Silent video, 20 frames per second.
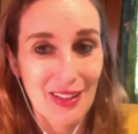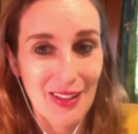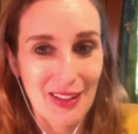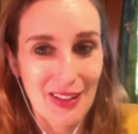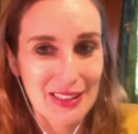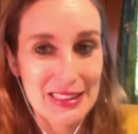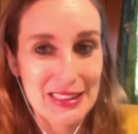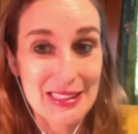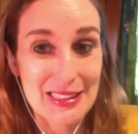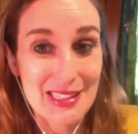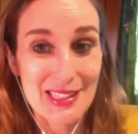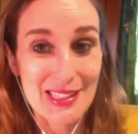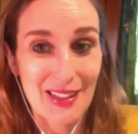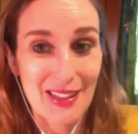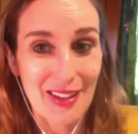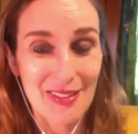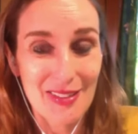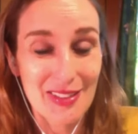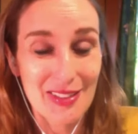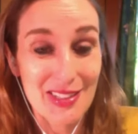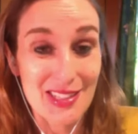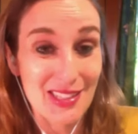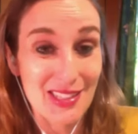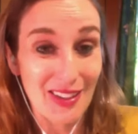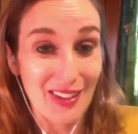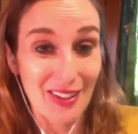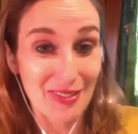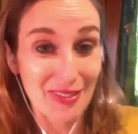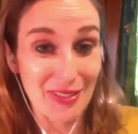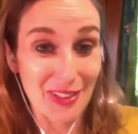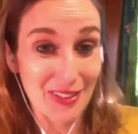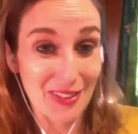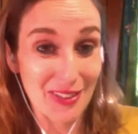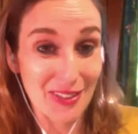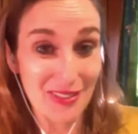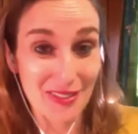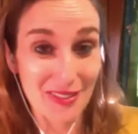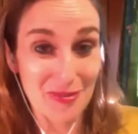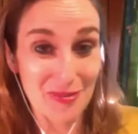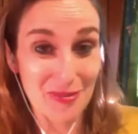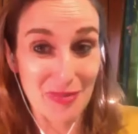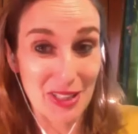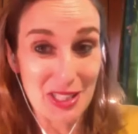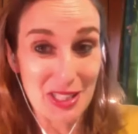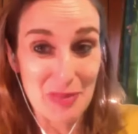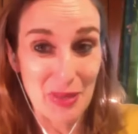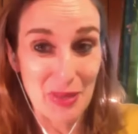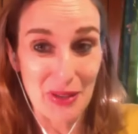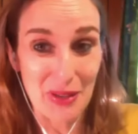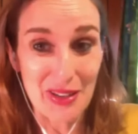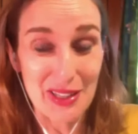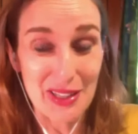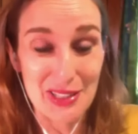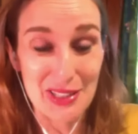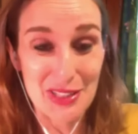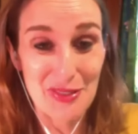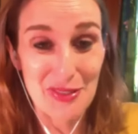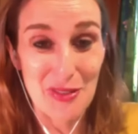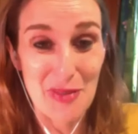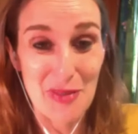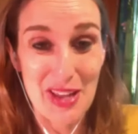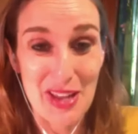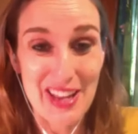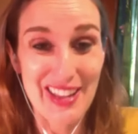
insight insightful experience for me.